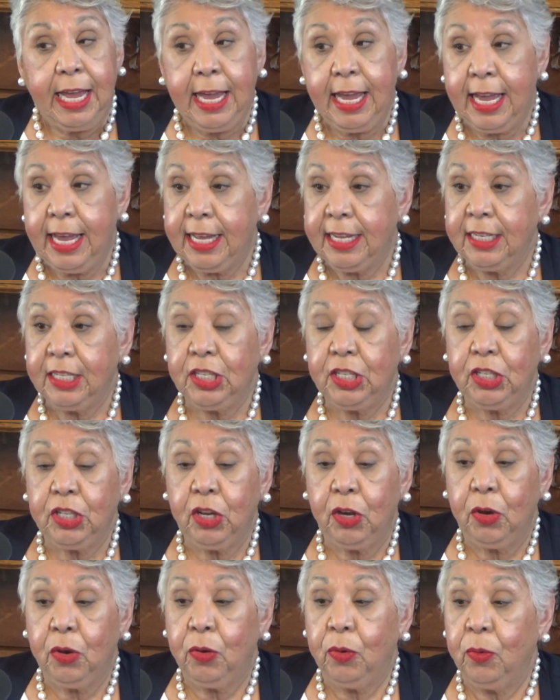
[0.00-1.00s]
And
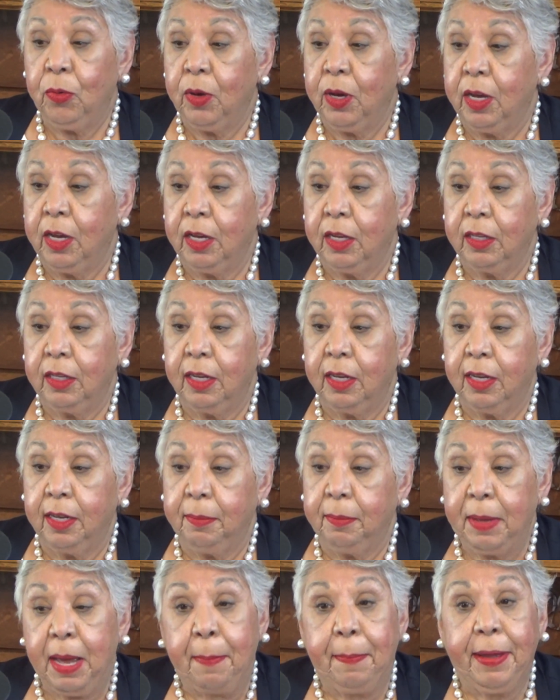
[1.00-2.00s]
so
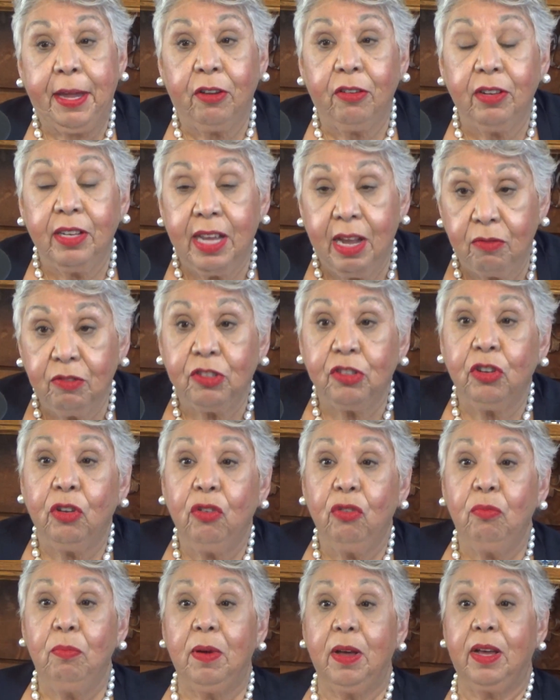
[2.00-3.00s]
apparently I was
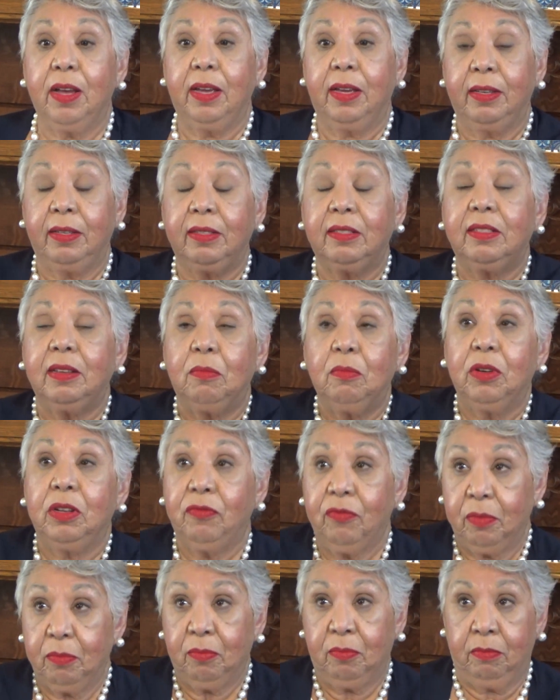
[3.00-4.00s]
told by
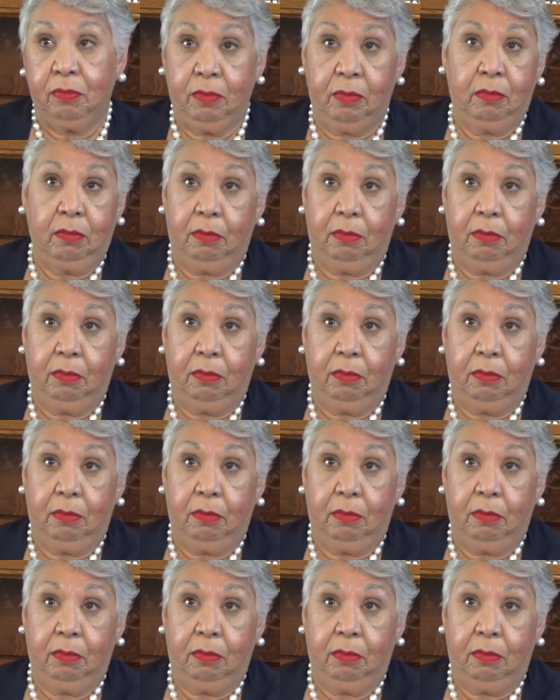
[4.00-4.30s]
someone from